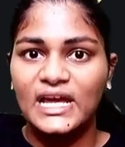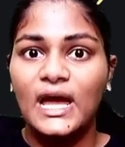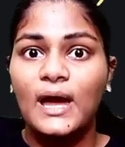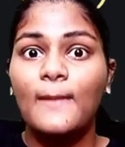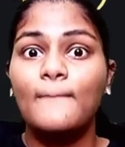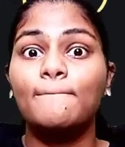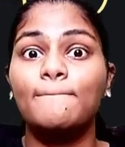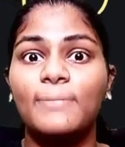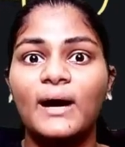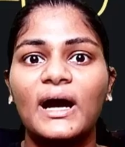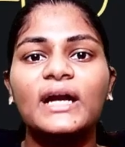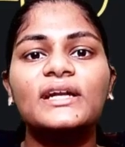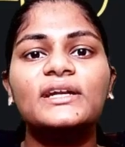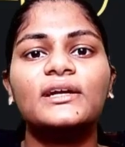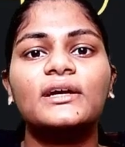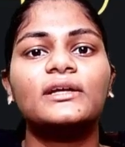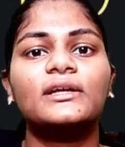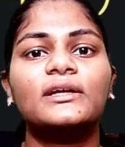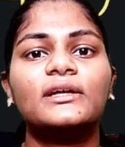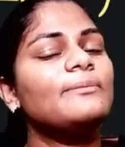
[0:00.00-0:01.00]
But
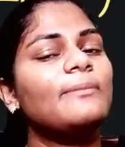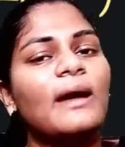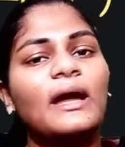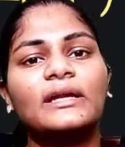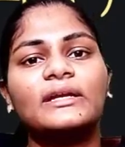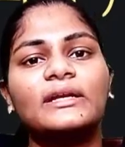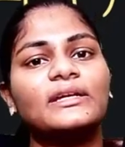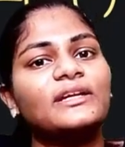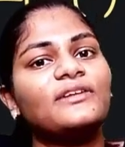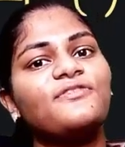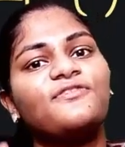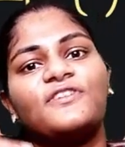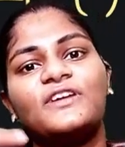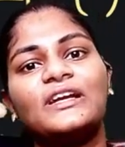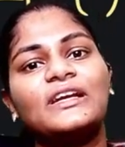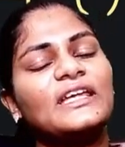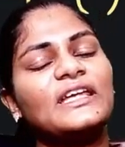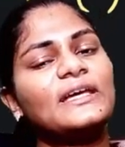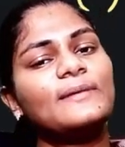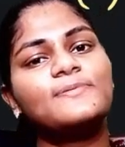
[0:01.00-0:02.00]
the magnetic field
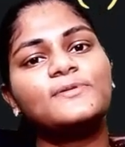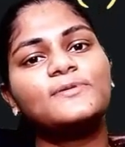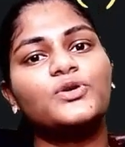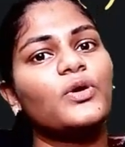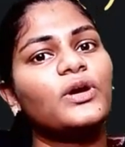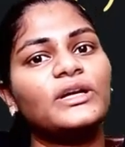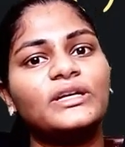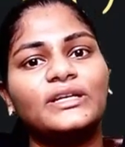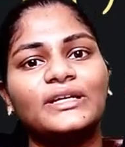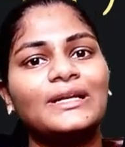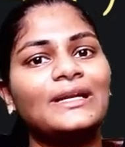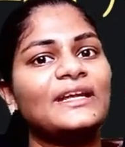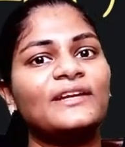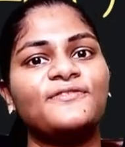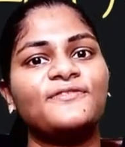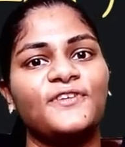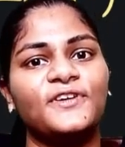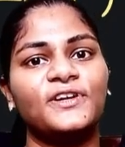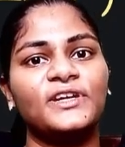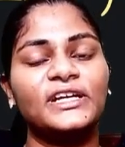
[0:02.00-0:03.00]
keeps going till
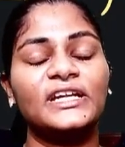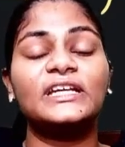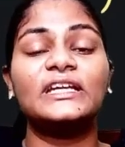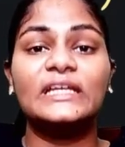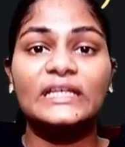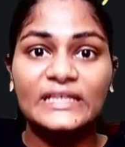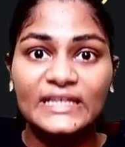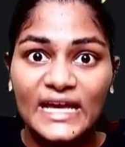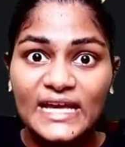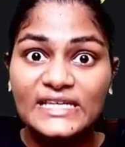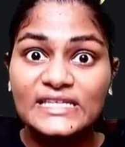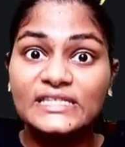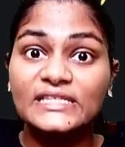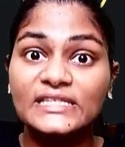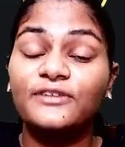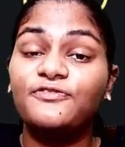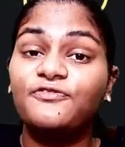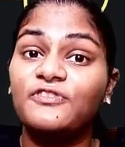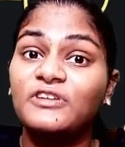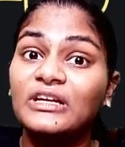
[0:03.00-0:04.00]
infinity. Yes, the
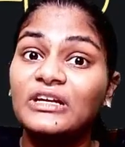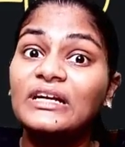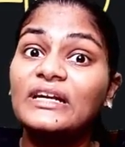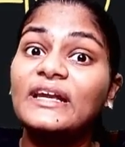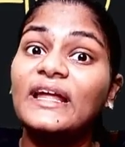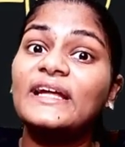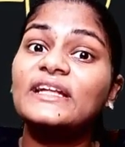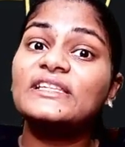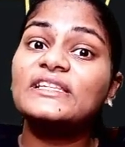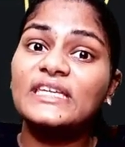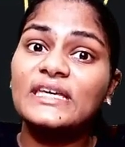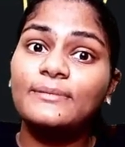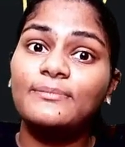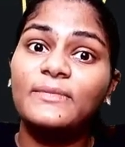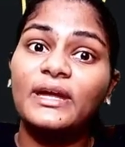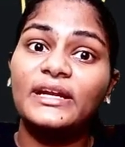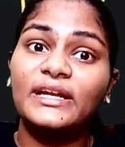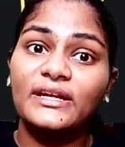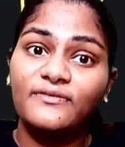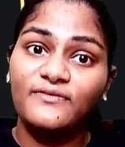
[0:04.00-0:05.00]
field lines keep
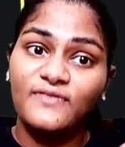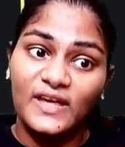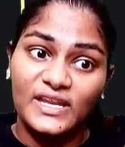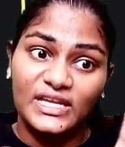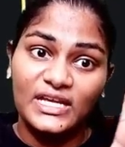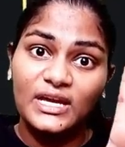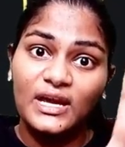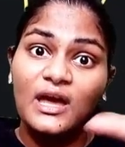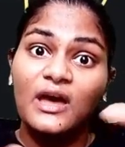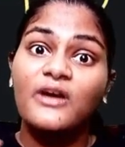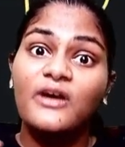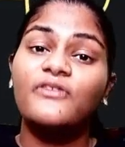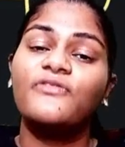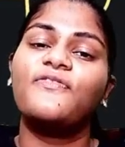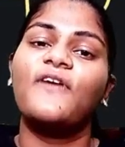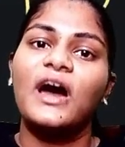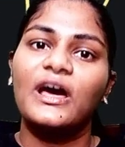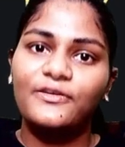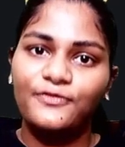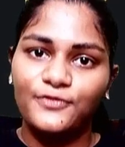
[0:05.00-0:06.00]
getting very
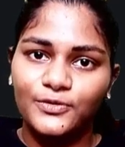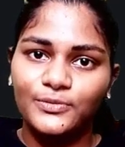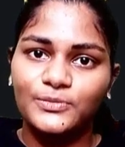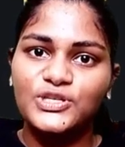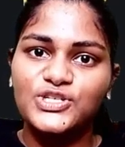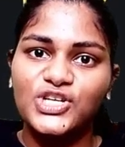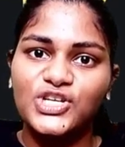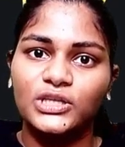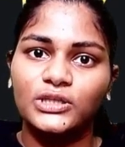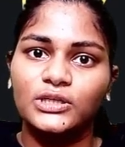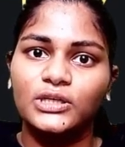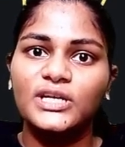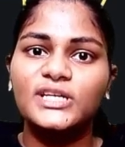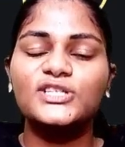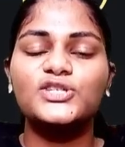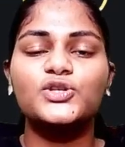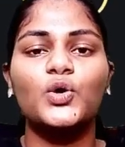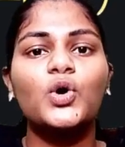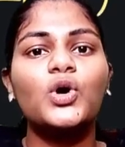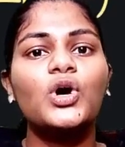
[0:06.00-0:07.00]
far from each other. So
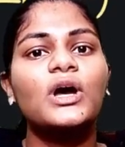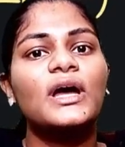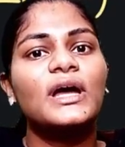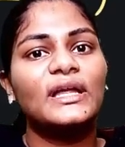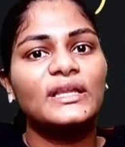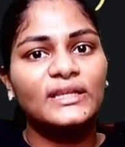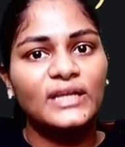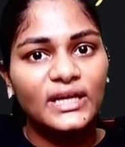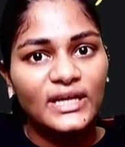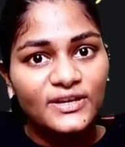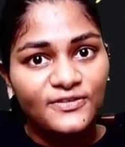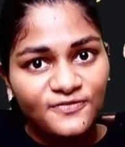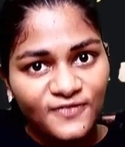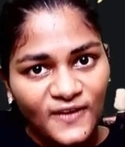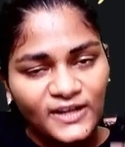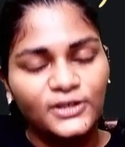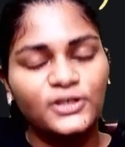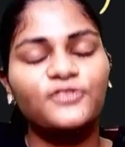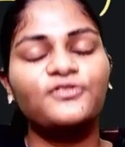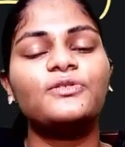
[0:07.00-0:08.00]
the
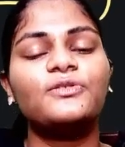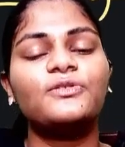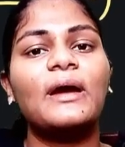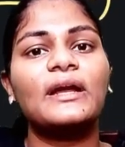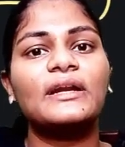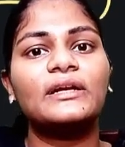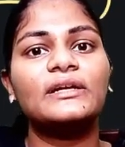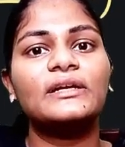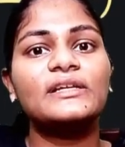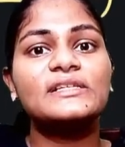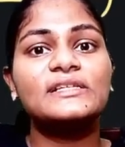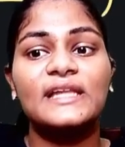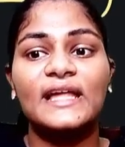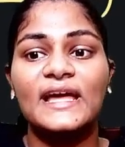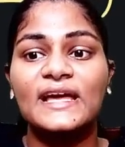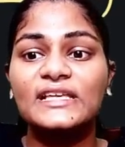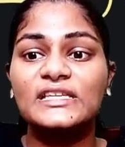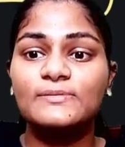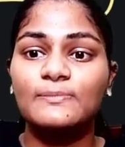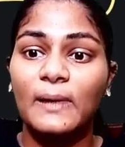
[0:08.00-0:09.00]
effect of the magnet is
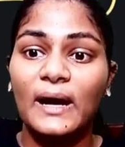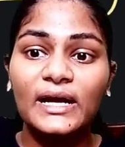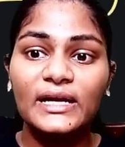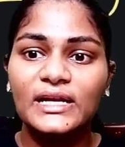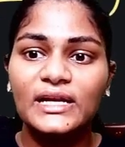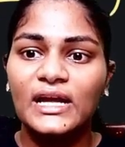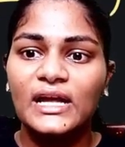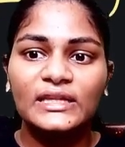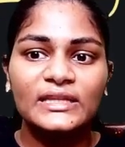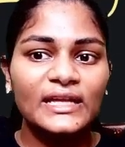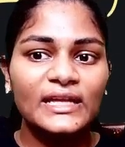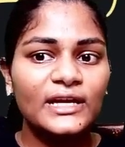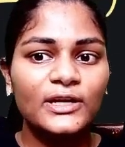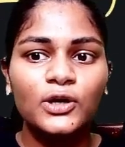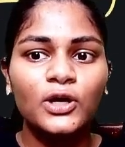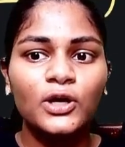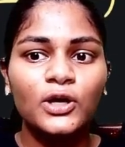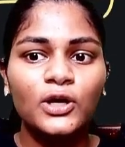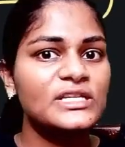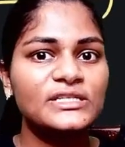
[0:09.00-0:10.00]
less, but they are not
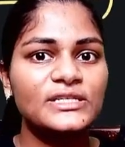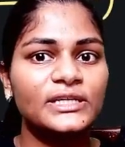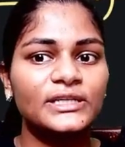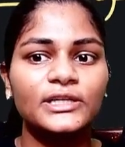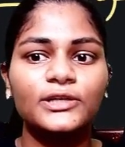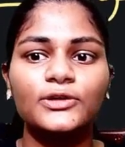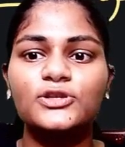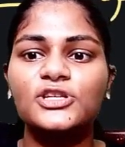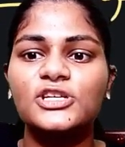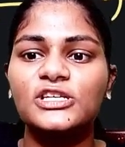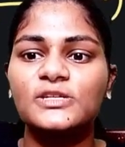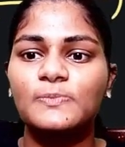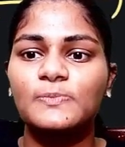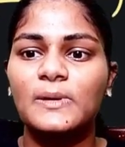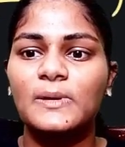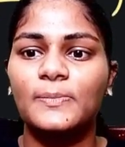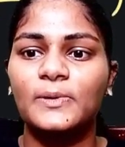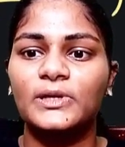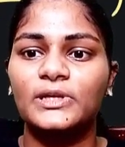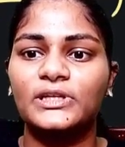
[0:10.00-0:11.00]
restricted to this
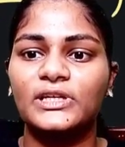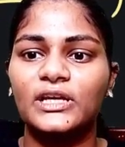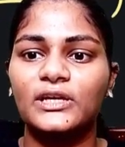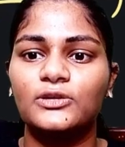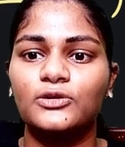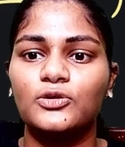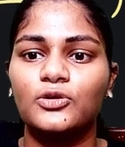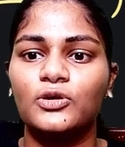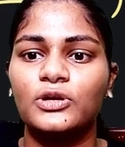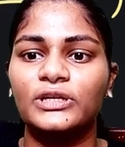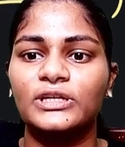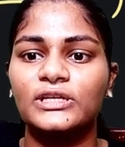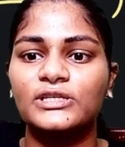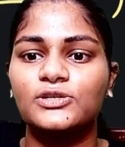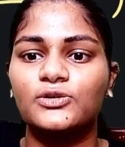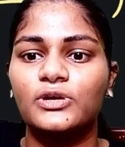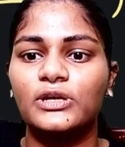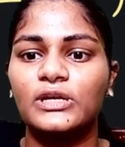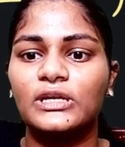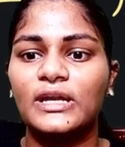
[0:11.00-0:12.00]
paper. It can go, it is
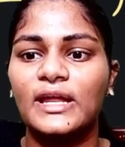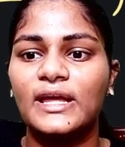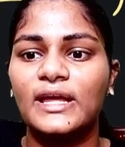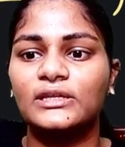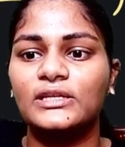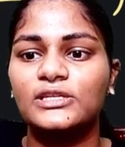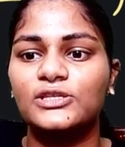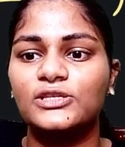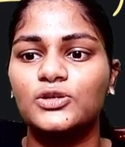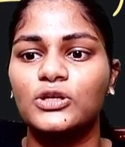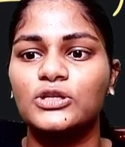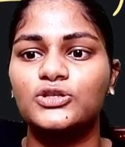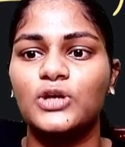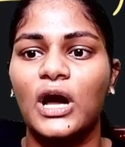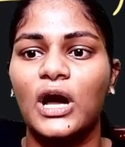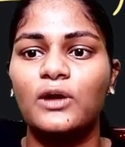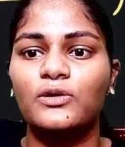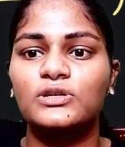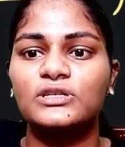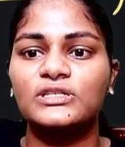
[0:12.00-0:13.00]
going like this also,
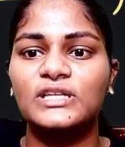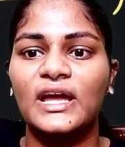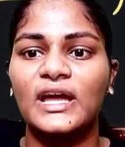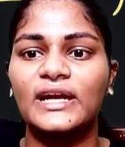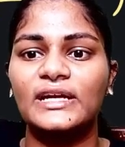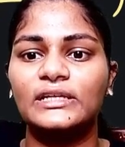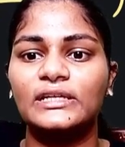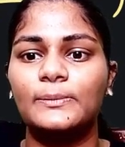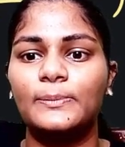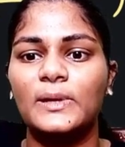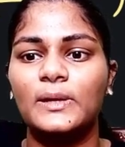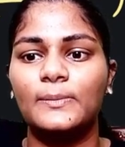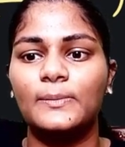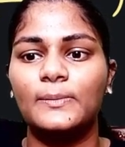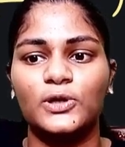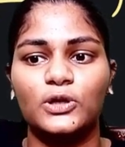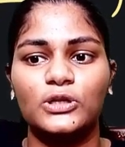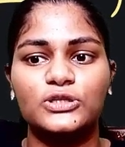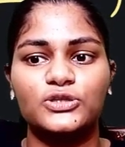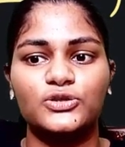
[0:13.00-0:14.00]
outside the paper
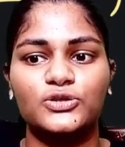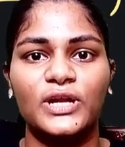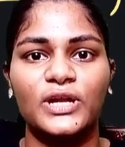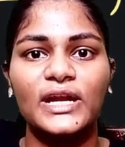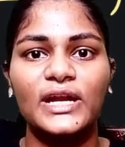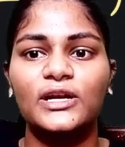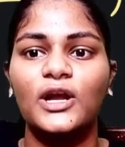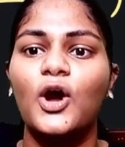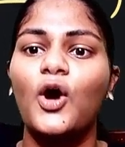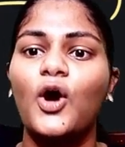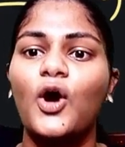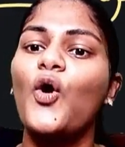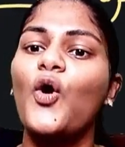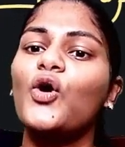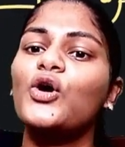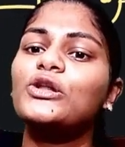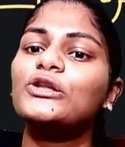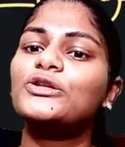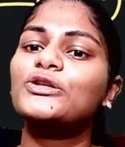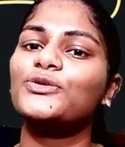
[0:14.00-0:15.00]
also, right?
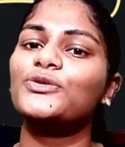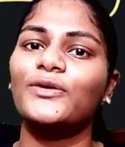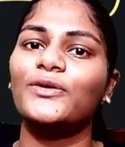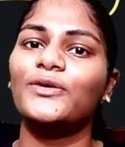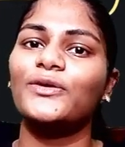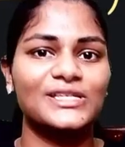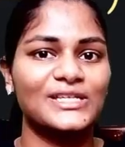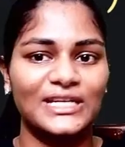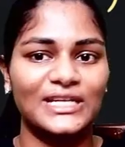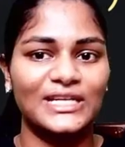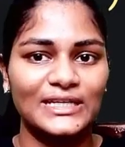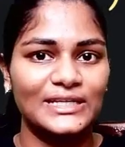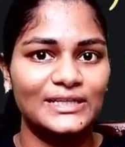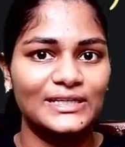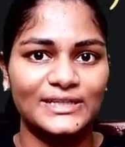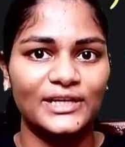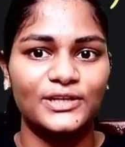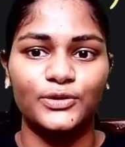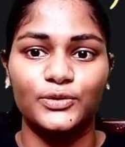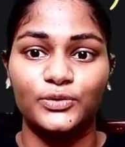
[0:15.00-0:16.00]
Whole throughout the screen it
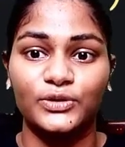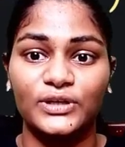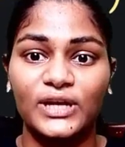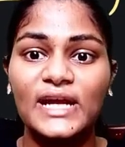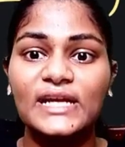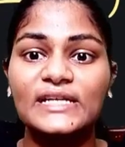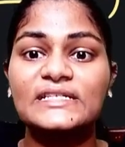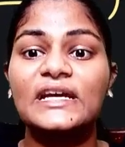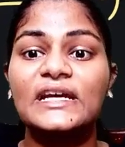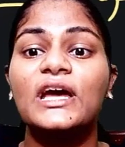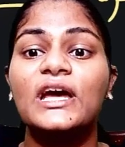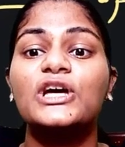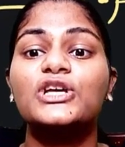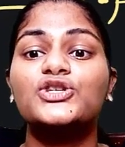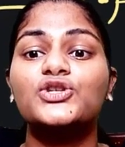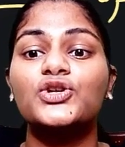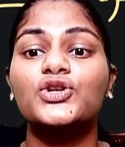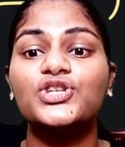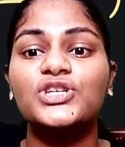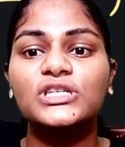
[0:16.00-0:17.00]
can go, right? So
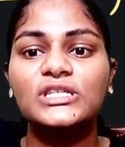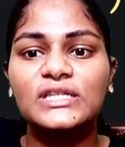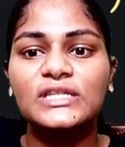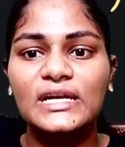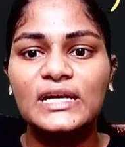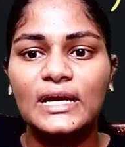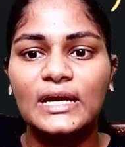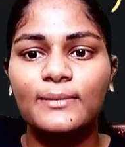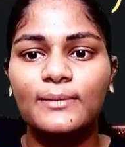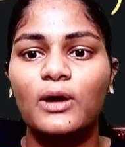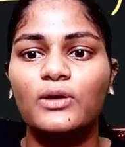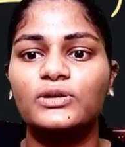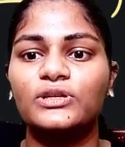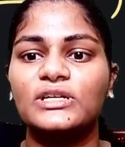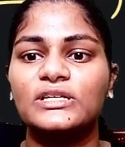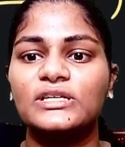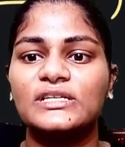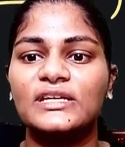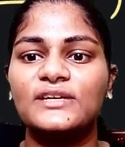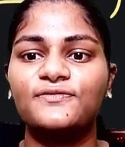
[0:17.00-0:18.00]
just think about
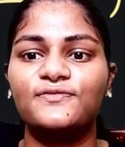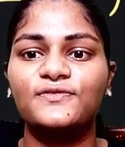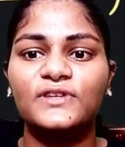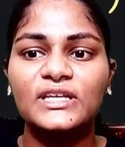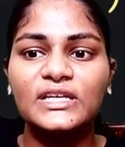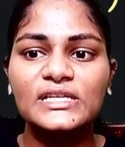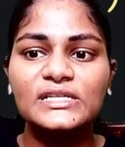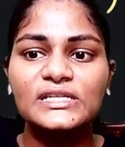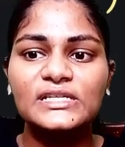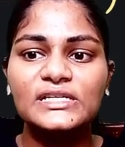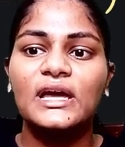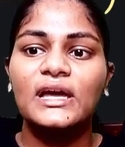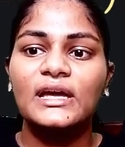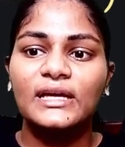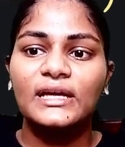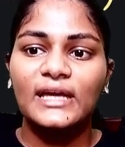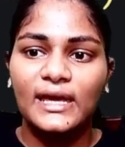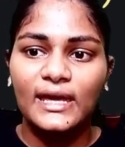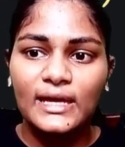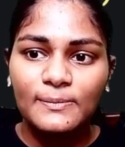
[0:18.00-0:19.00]
this. If these
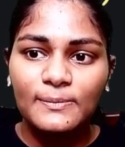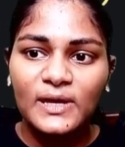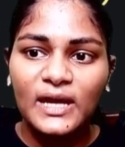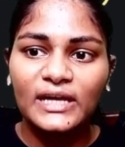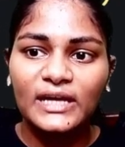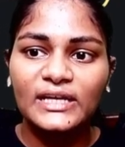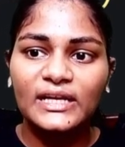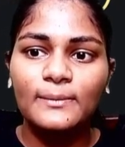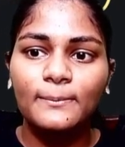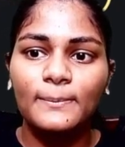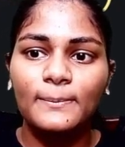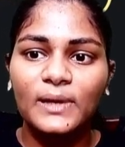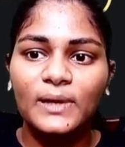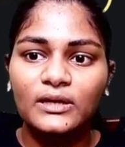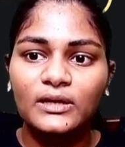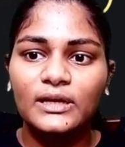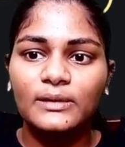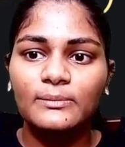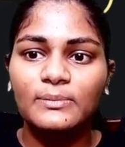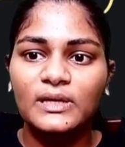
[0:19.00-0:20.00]
keep getting bigger
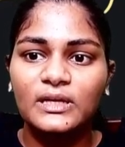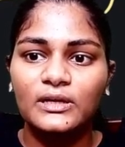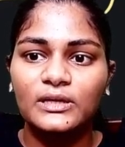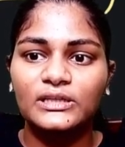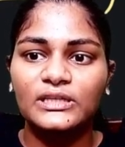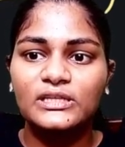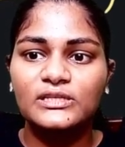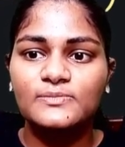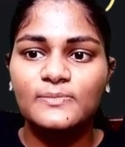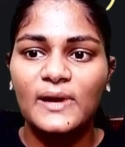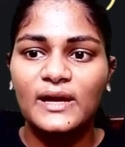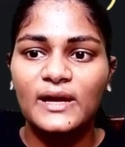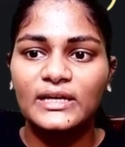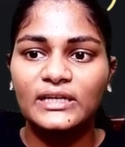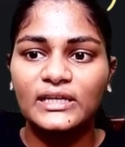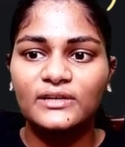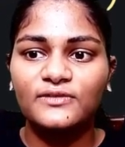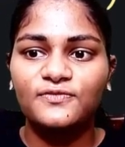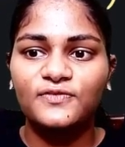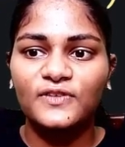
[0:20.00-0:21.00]
and bigger, these magnetic
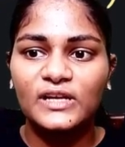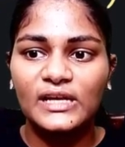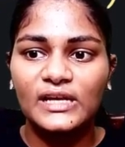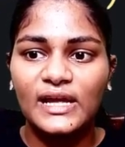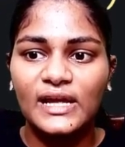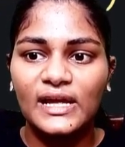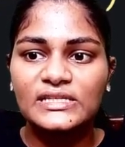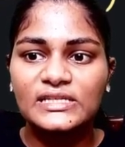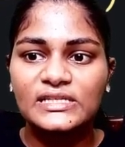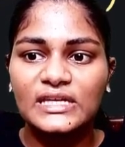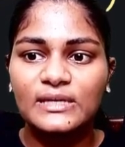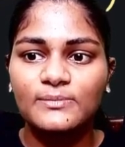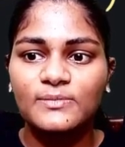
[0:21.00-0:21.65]
field lines keep